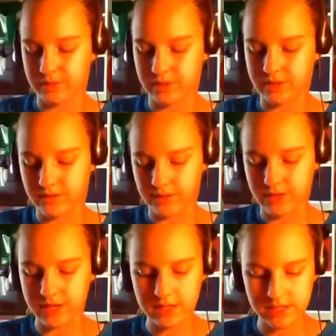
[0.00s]
But for
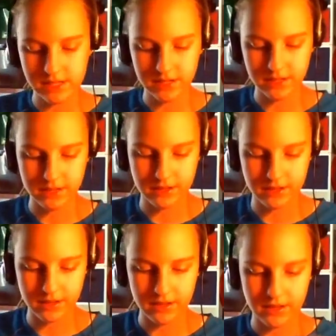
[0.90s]
this,
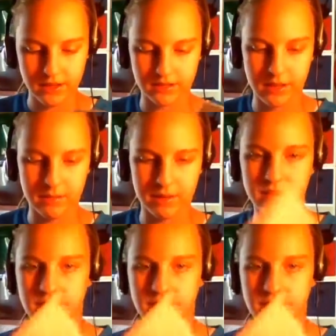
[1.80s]
it's a lot better.